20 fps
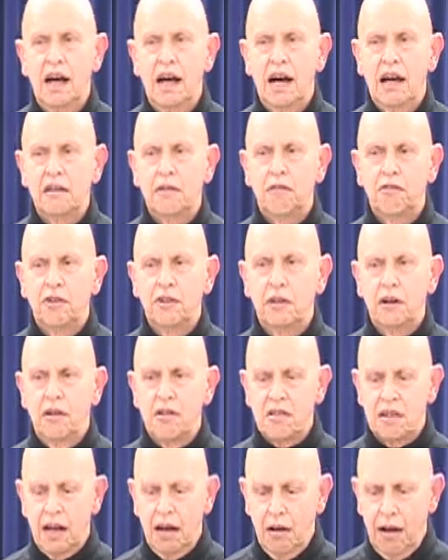And the
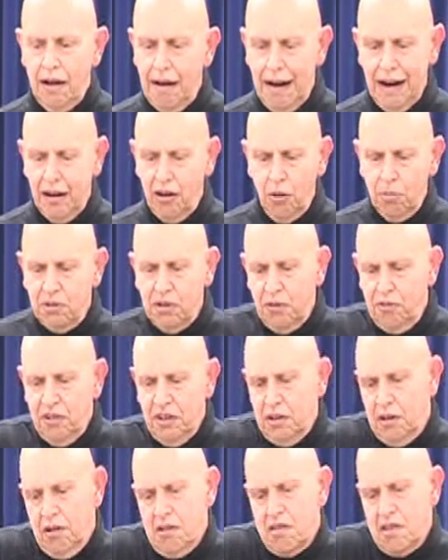footnotes, I had it open to the
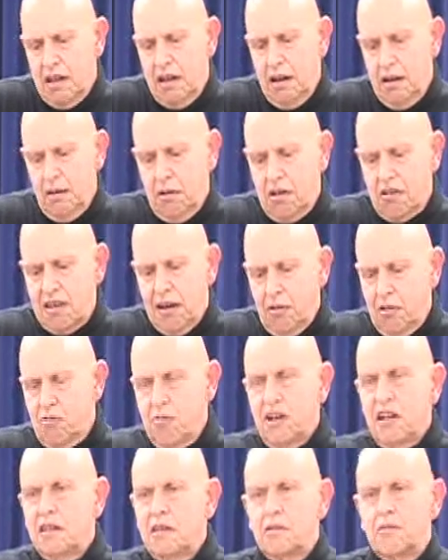footnotes, and because I was
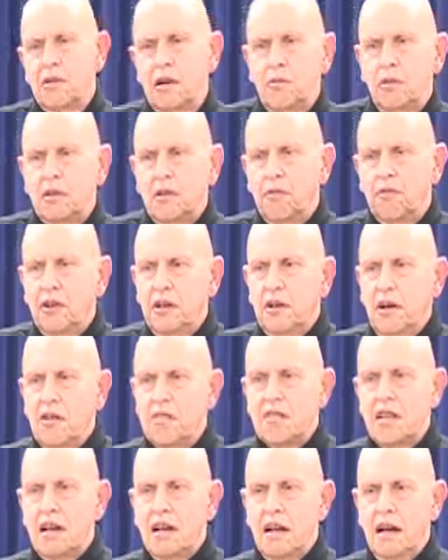reading the Greek with the
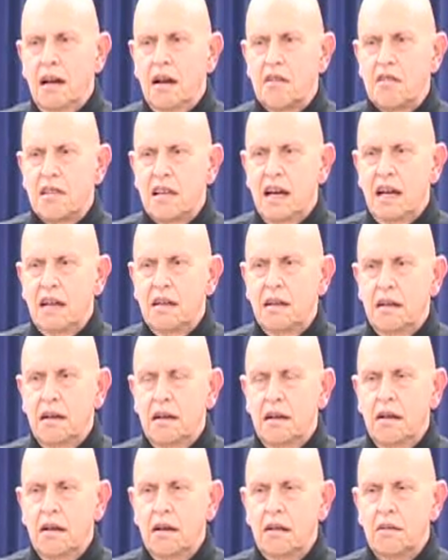footnotes, and it said,
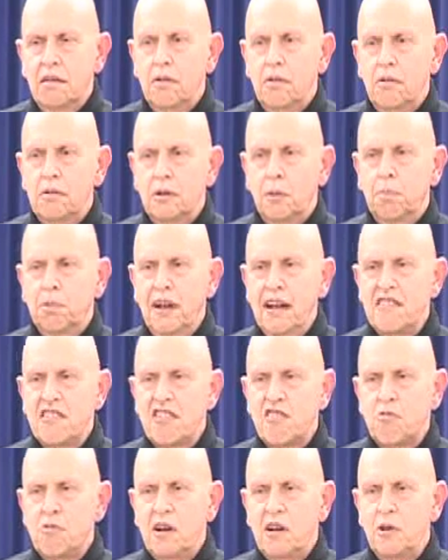the place
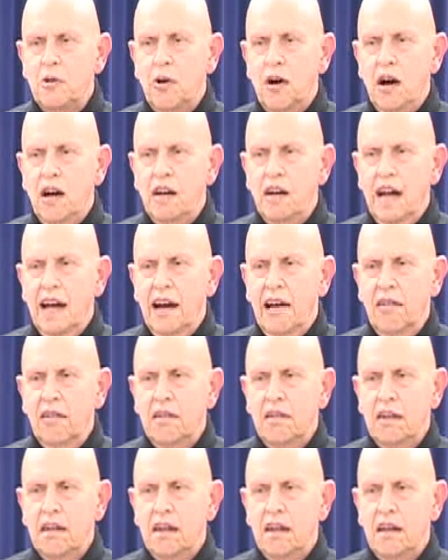is where you are now.
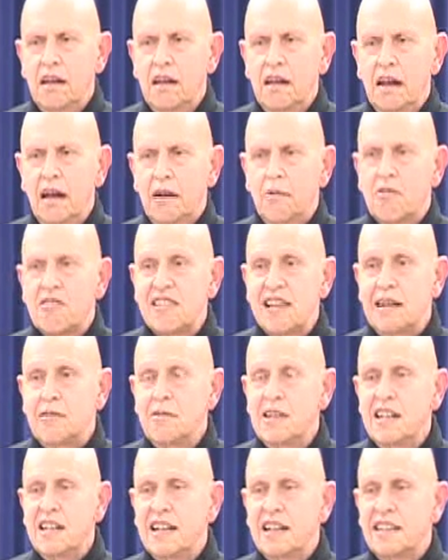And it was like
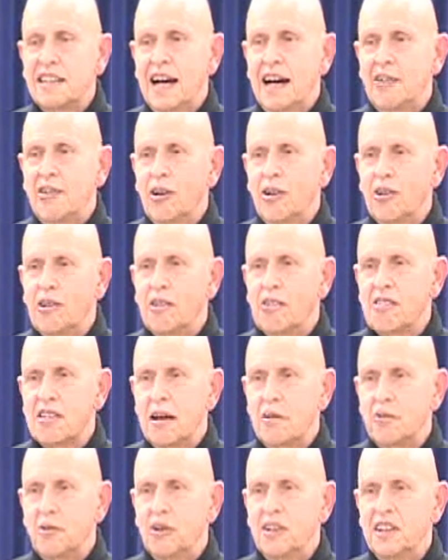reading a tarot, it's
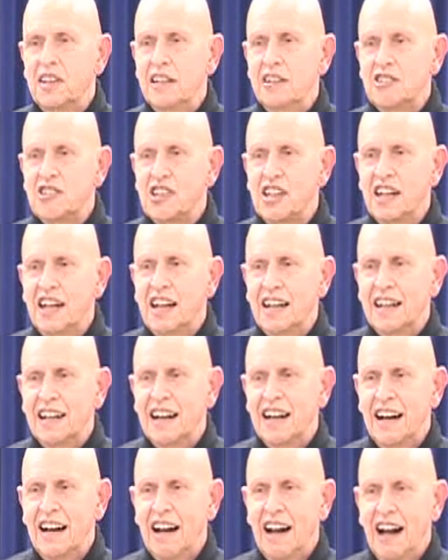not with I
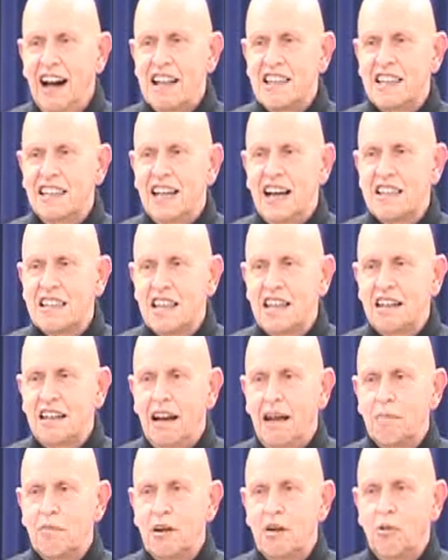Ching. I said, that's
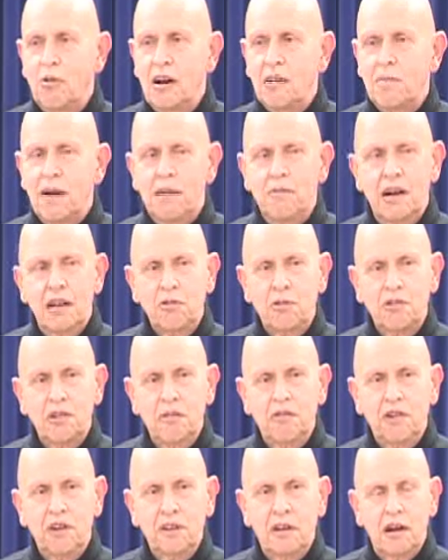it, I'm going to work my way through
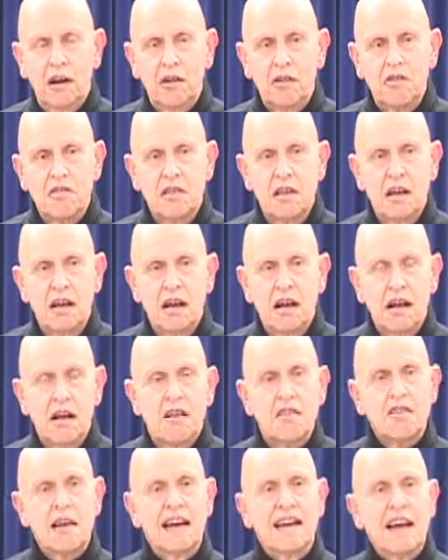the footnotes.
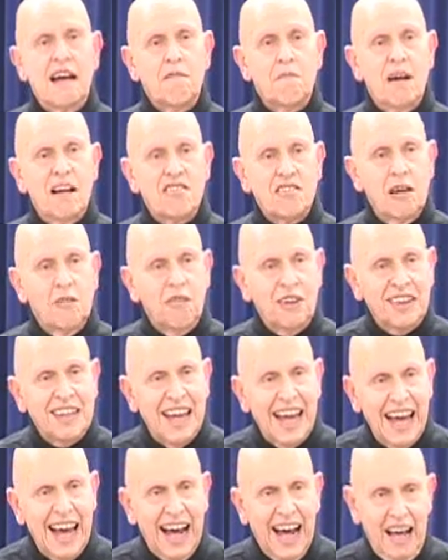So I gave myself a
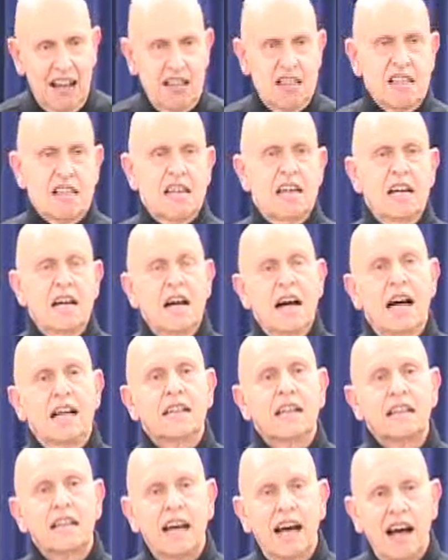task,
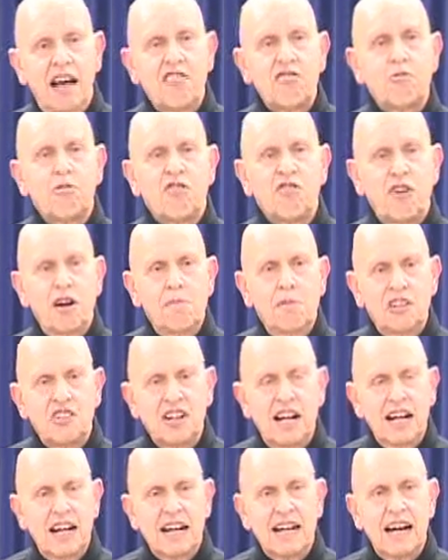and the task was very
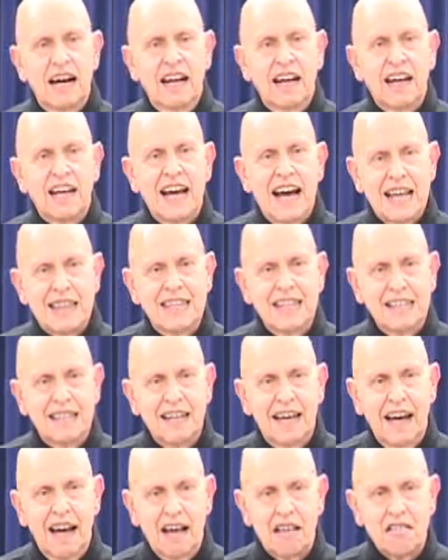much like a kind of Kathy
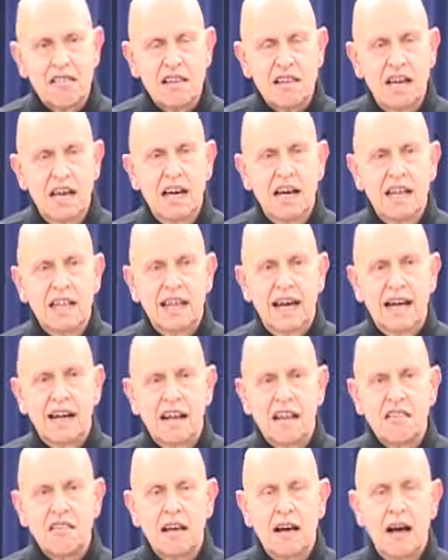task. That
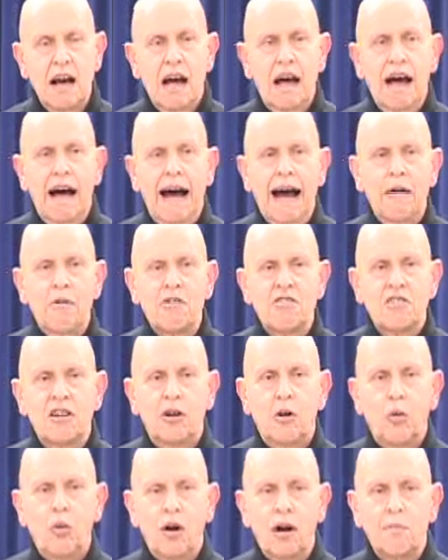is, I was
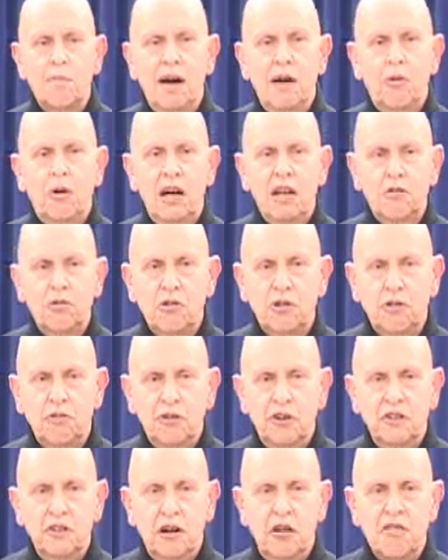going to work my way through the
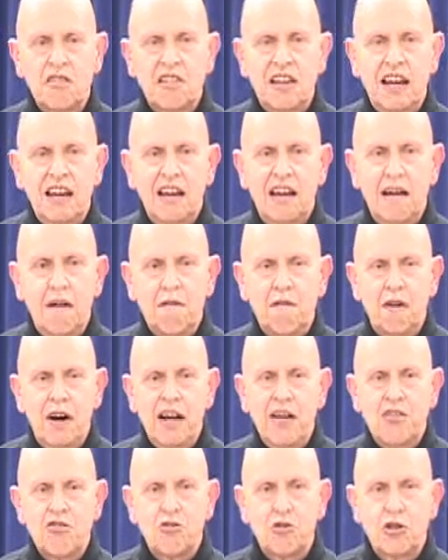footnotes, taking a
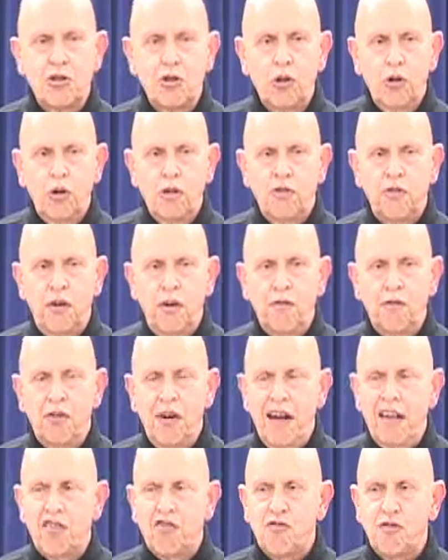phrase or two, a
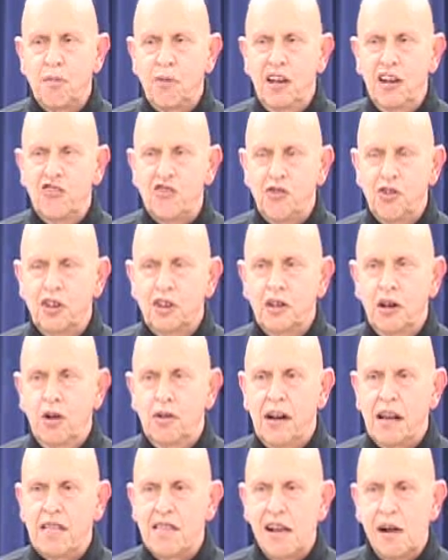phrase from each
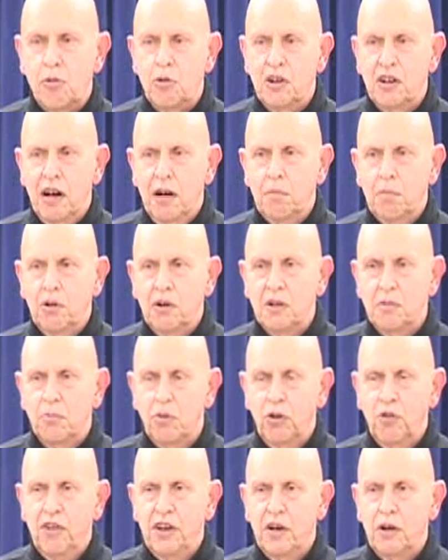footnote as they were numbered,
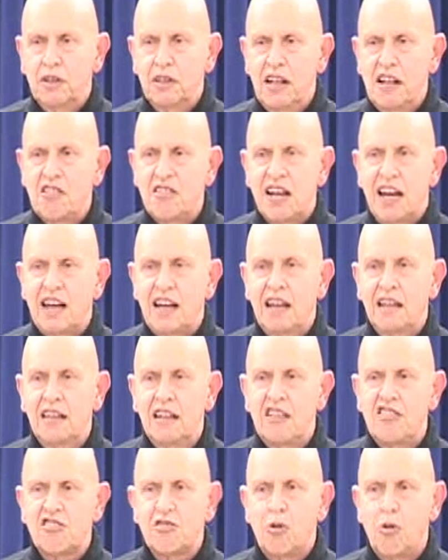taking at
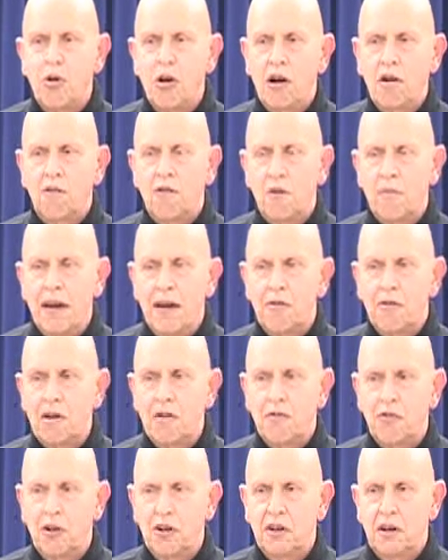least a word from every